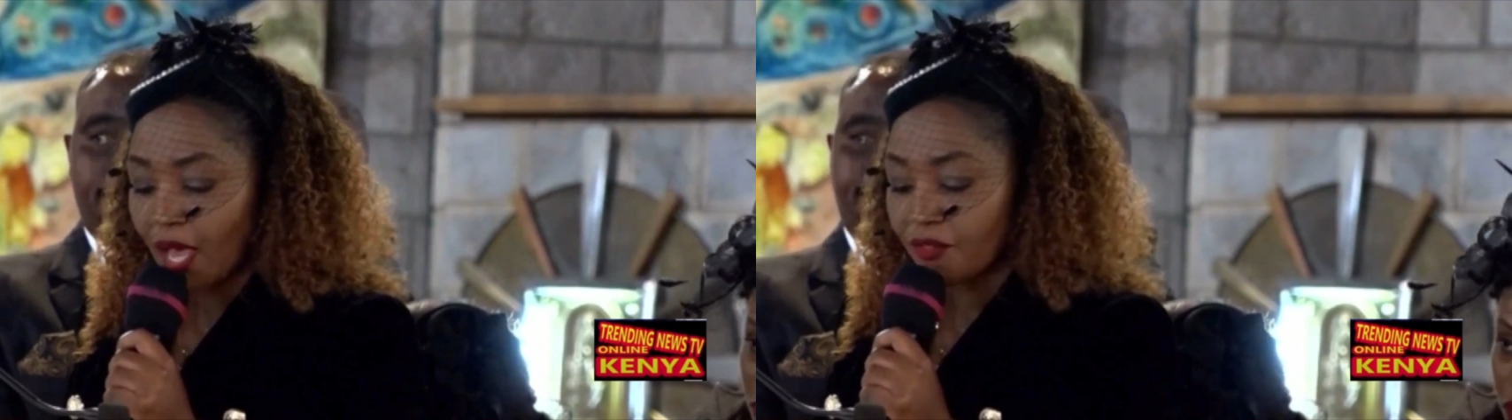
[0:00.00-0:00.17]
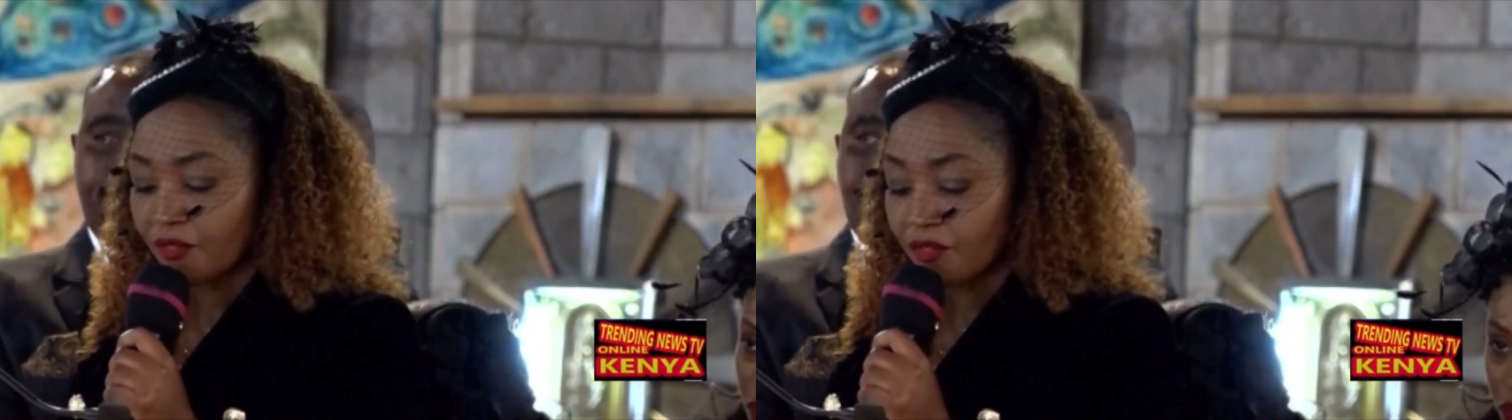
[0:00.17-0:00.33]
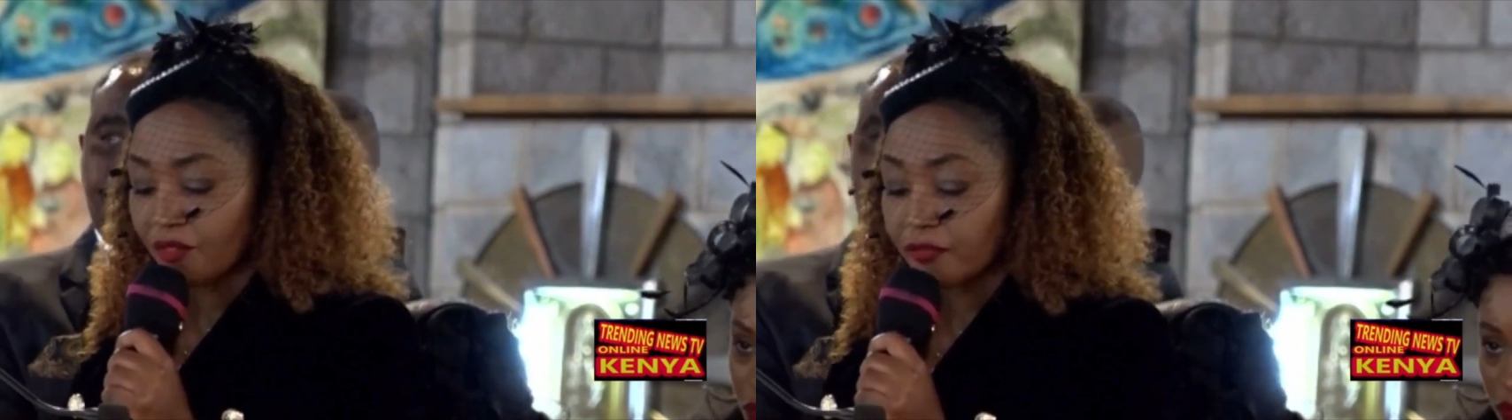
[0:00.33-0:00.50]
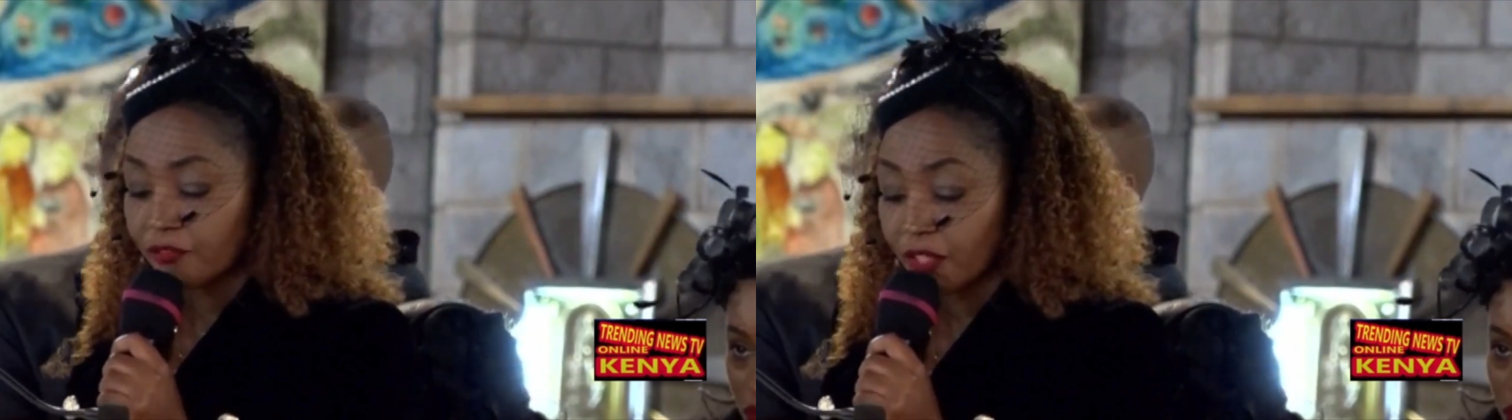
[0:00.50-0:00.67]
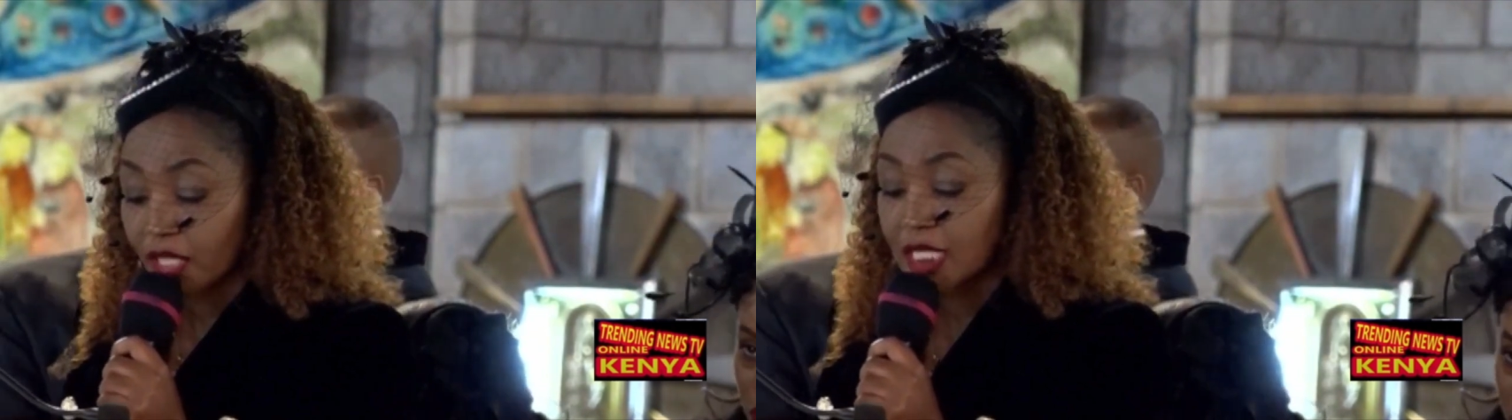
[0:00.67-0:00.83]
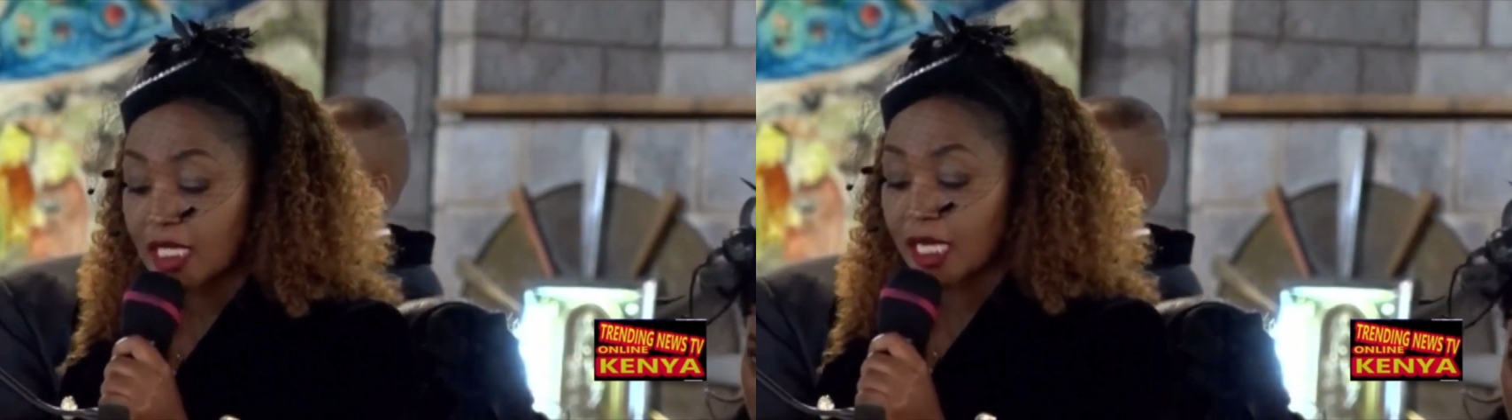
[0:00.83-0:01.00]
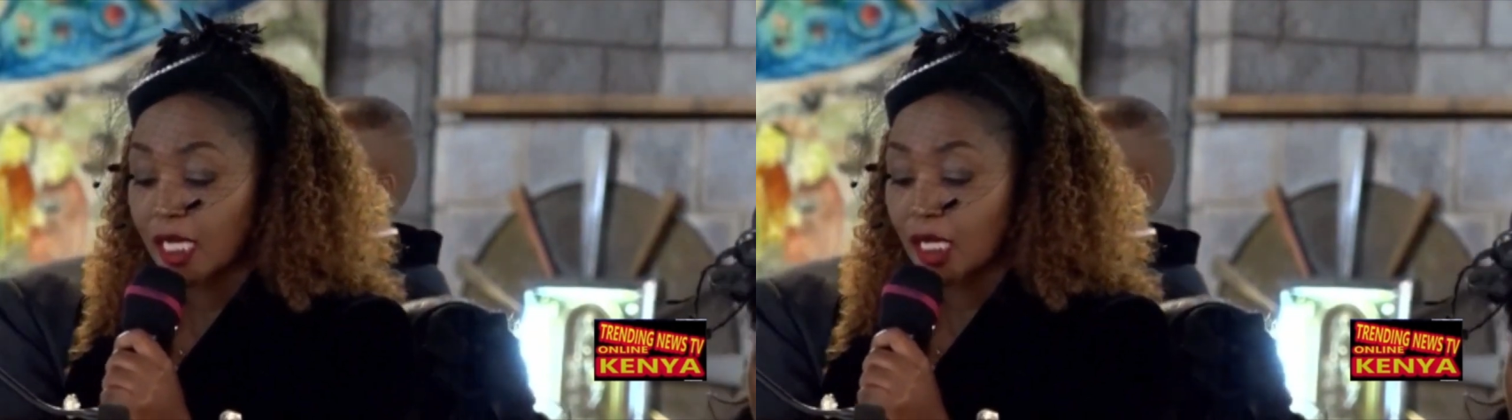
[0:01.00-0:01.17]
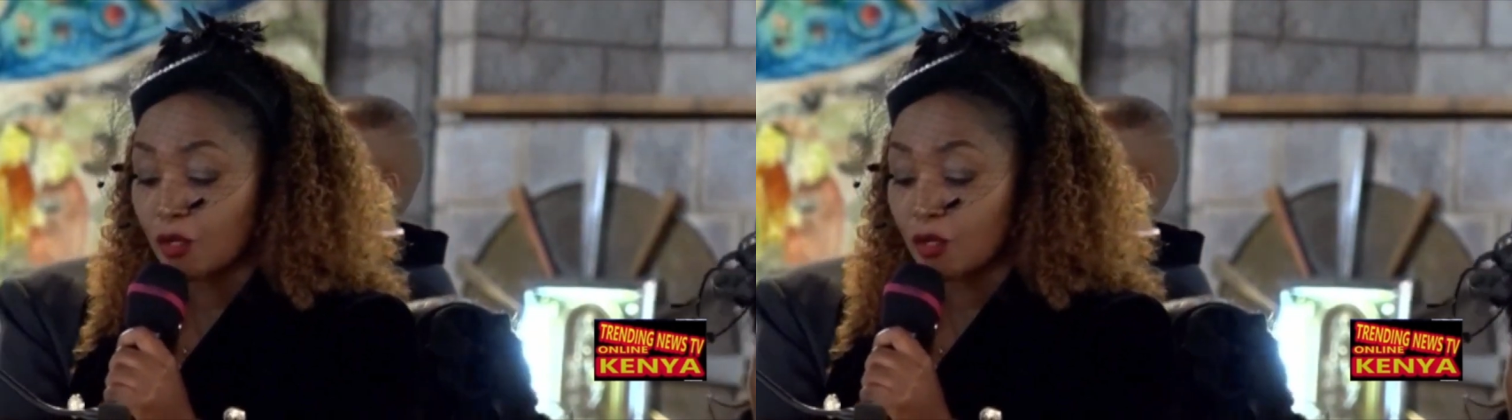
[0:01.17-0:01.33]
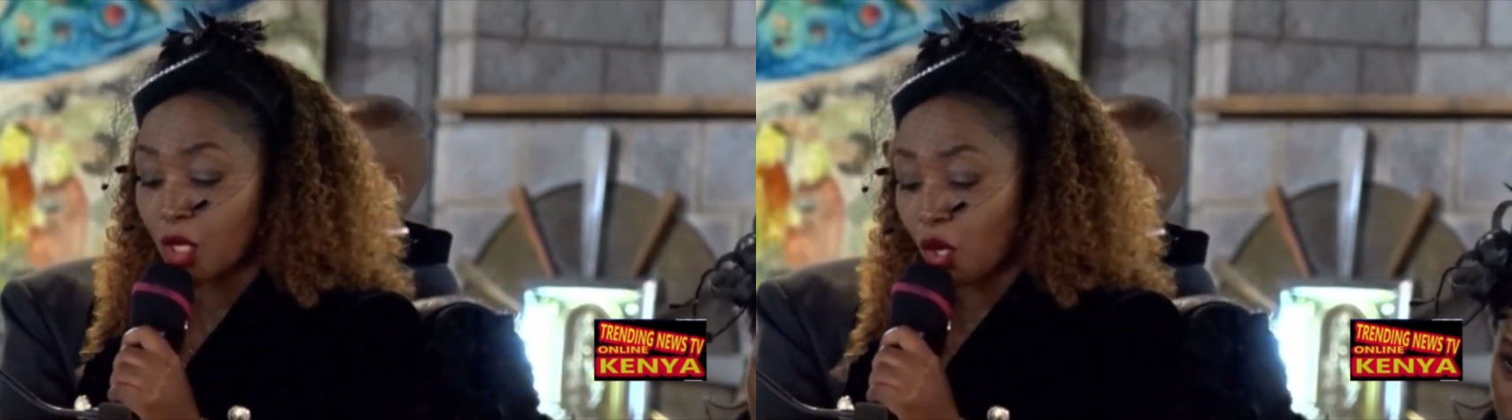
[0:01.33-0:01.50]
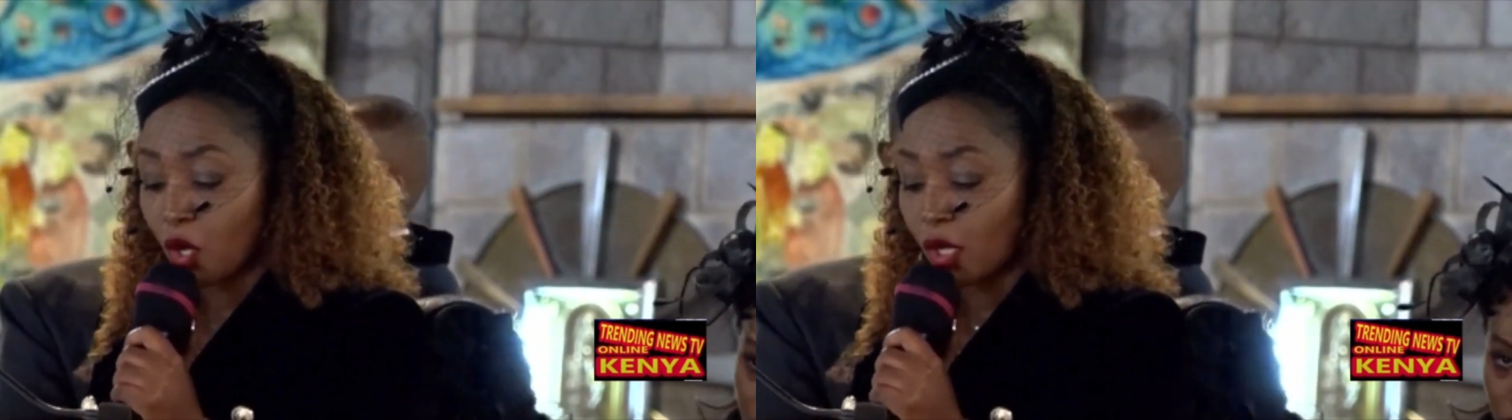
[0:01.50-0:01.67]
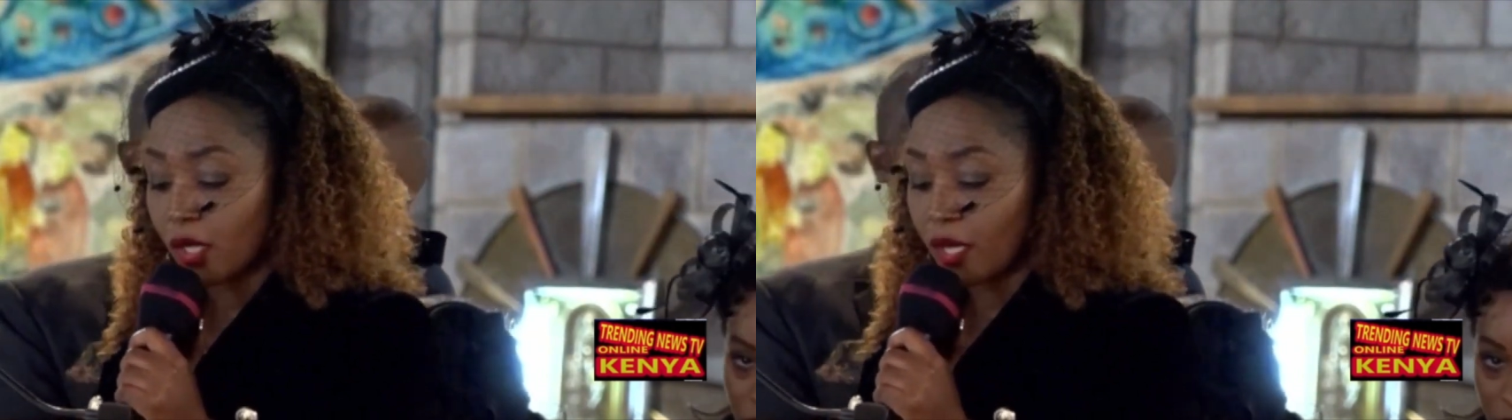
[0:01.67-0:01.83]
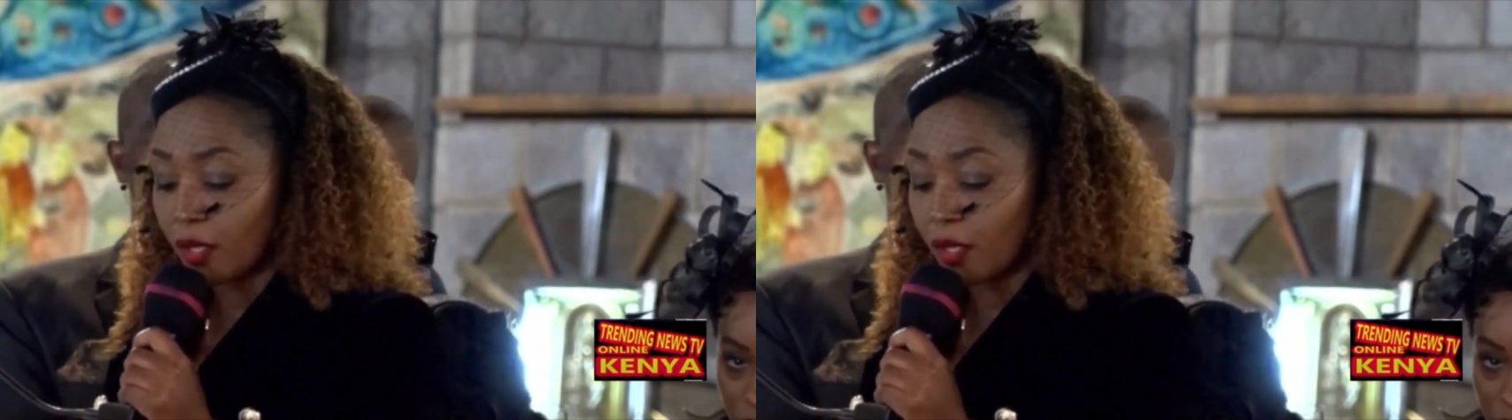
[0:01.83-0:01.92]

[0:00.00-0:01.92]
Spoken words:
vividly recall her